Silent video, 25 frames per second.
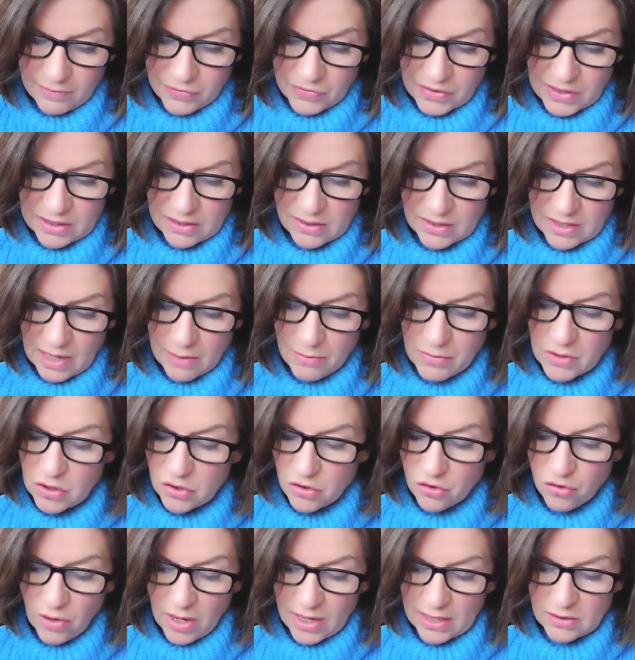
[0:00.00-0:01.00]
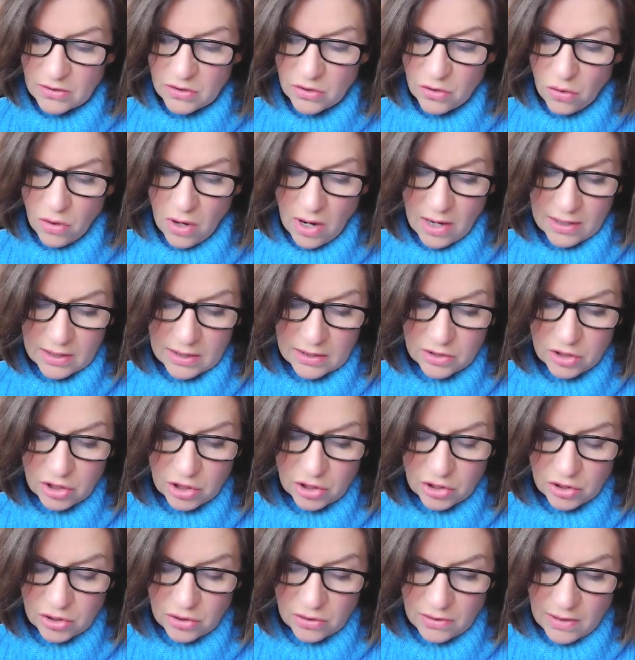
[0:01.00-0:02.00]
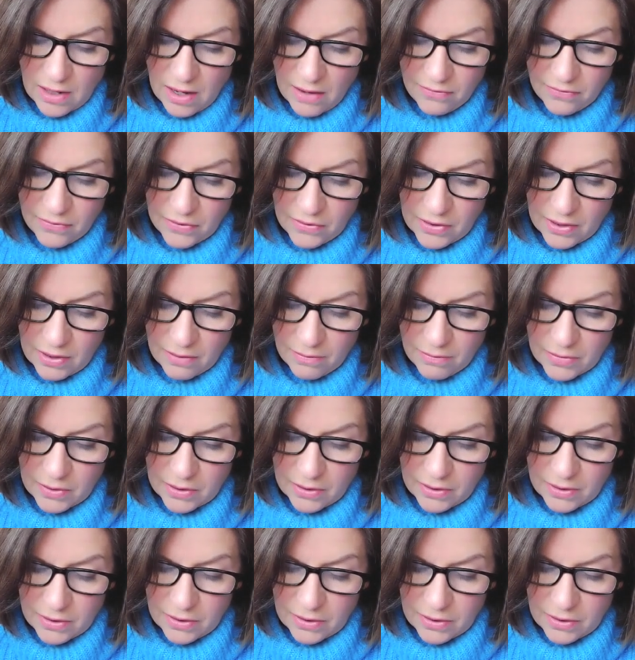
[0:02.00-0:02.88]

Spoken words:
This demonstrates your unconditional love for them.